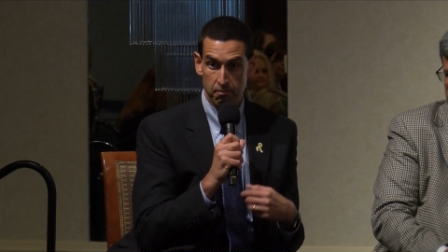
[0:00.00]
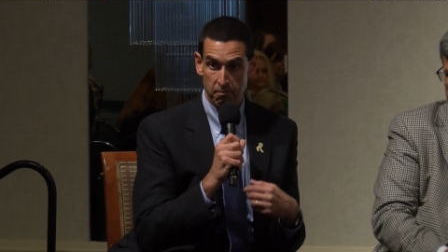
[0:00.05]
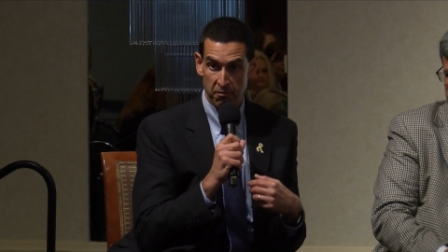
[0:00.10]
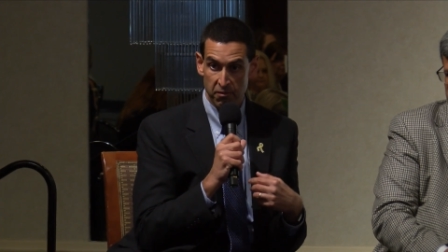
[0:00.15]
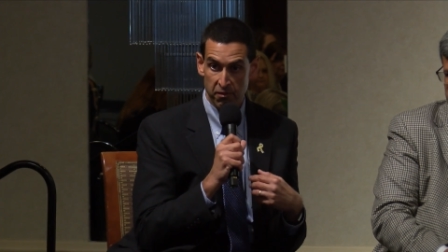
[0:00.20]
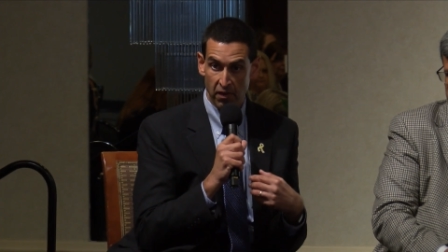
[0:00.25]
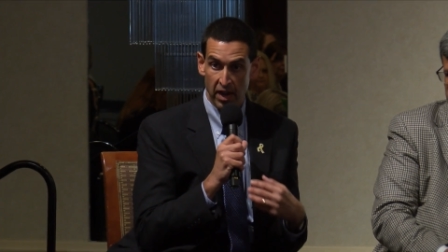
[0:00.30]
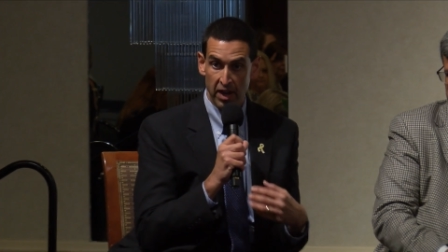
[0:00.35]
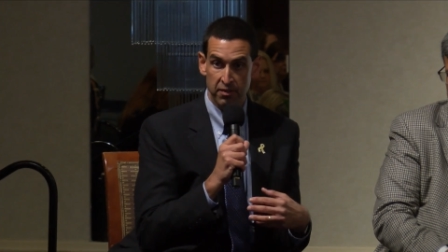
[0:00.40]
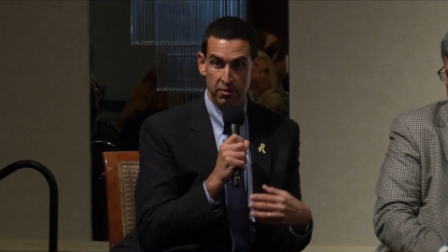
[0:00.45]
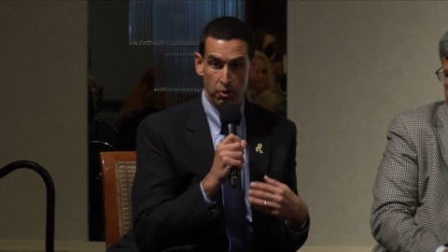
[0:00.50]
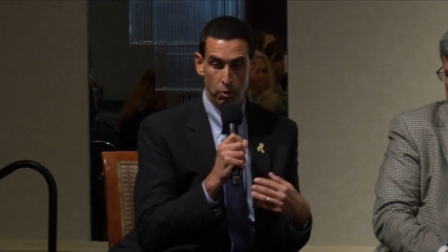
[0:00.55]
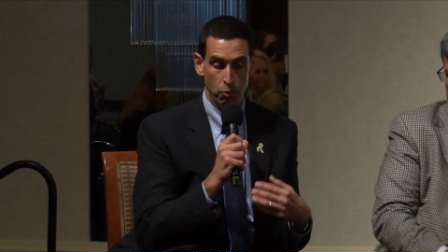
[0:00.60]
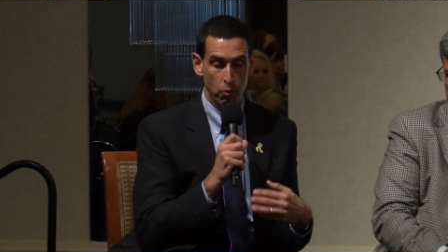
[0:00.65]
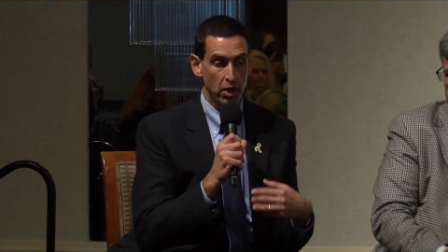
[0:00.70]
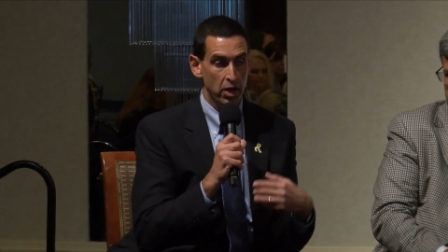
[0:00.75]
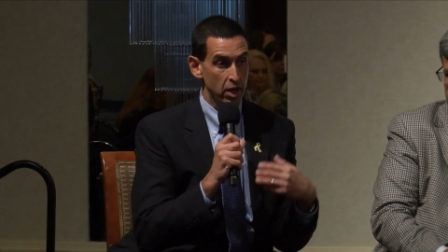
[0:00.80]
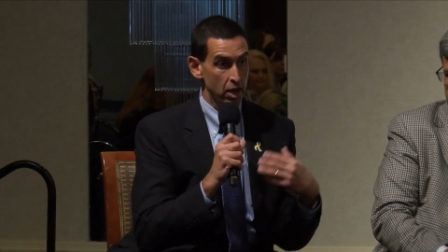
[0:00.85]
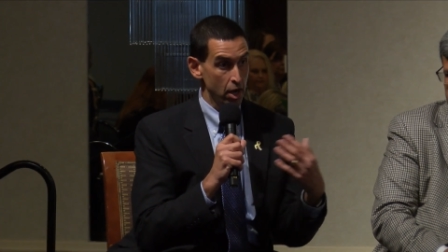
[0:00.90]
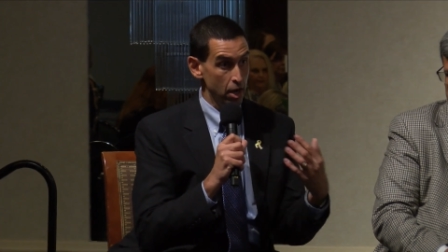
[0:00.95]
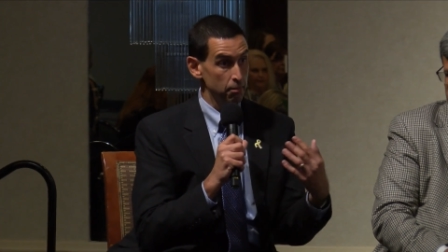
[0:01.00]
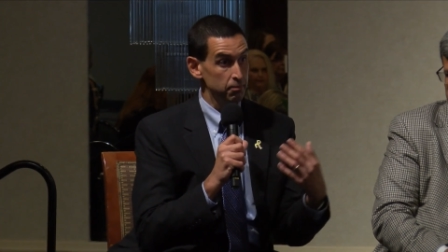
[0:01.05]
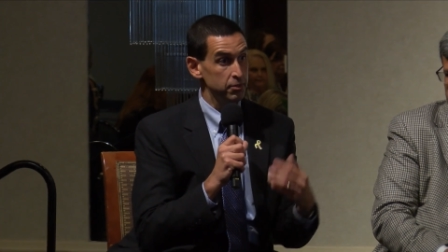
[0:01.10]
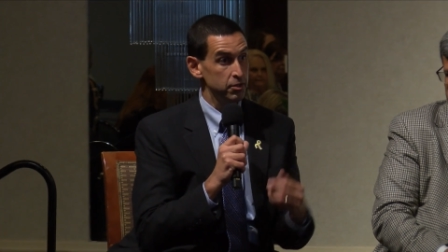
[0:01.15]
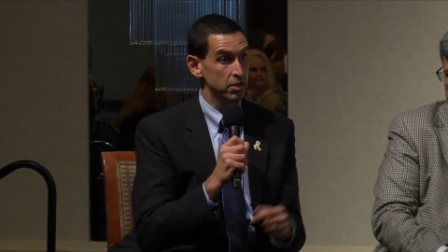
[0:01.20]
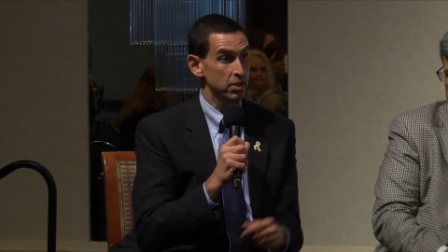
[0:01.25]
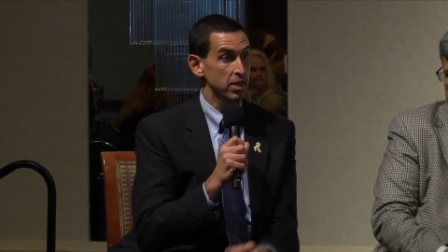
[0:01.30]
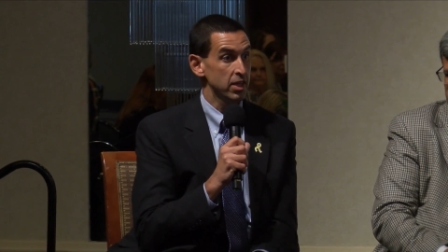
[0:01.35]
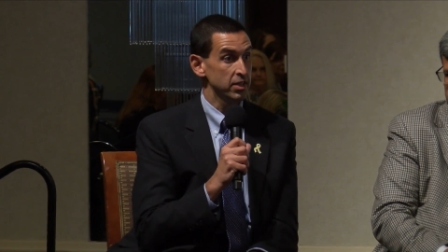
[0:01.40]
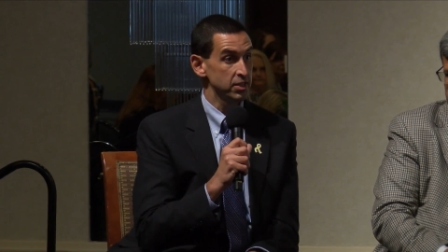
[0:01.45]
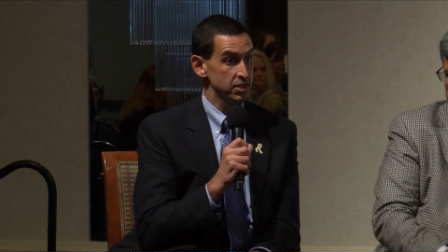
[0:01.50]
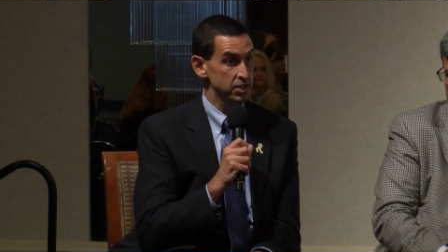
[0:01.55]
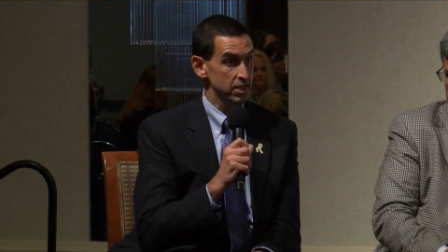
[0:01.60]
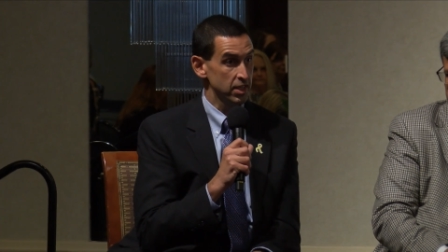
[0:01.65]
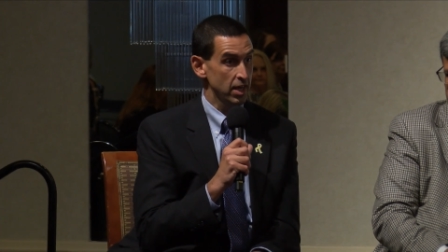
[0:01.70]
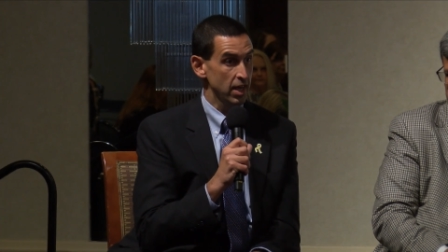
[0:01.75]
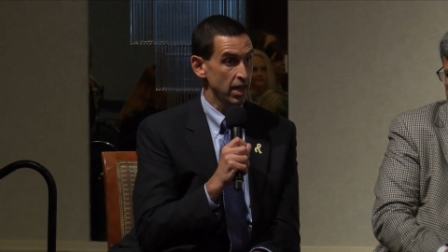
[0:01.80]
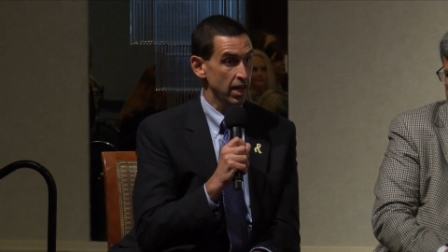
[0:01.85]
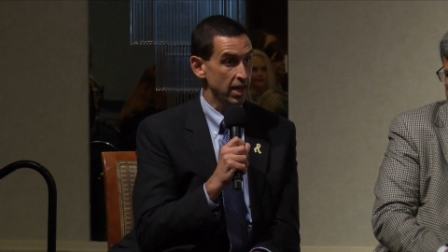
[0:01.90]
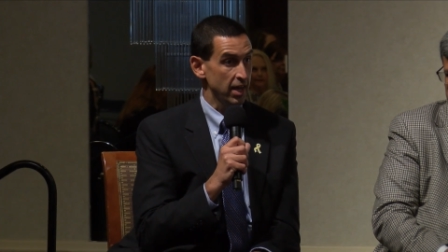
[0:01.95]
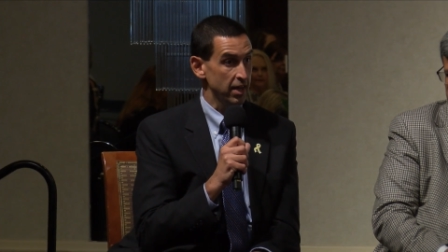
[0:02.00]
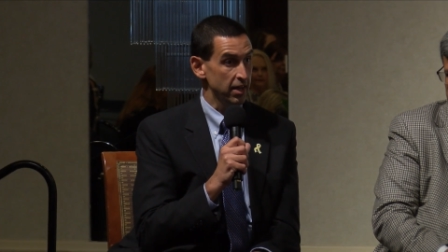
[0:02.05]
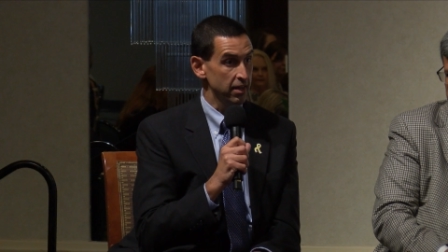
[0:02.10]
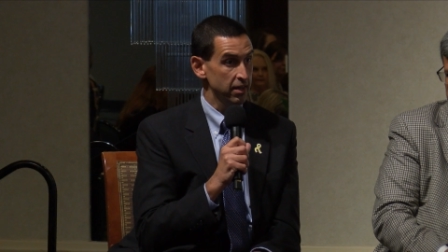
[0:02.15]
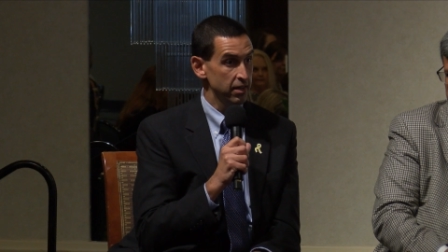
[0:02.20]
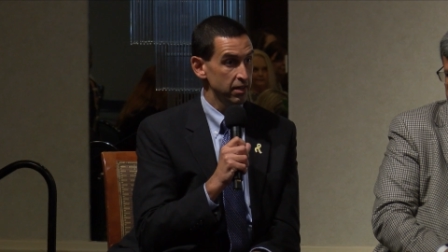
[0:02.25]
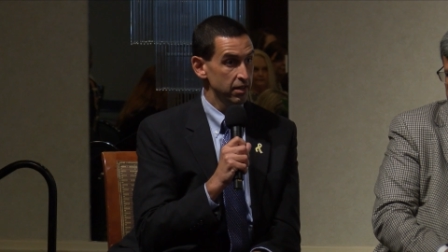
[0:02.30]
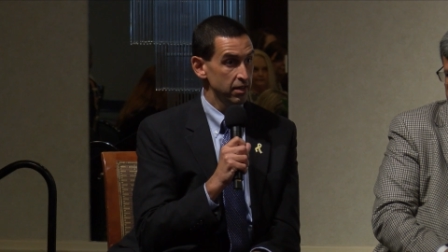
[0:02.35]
find their way up to the NCI